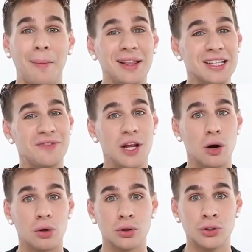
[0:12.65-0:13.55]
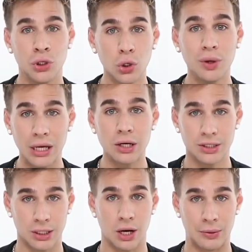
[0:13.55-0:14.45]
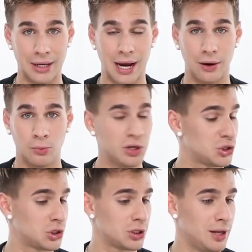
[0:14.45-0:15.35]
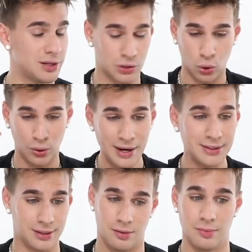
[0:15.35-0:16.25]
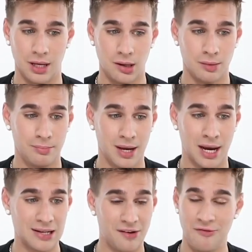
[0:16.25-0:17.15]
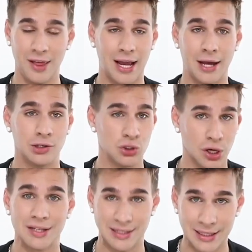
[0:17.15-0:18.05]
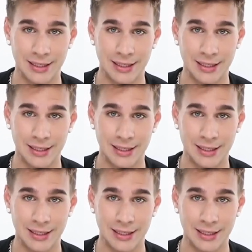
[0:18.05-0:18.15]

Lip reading: made this video 2 years ago now, which is crazy to me because I feel like I just did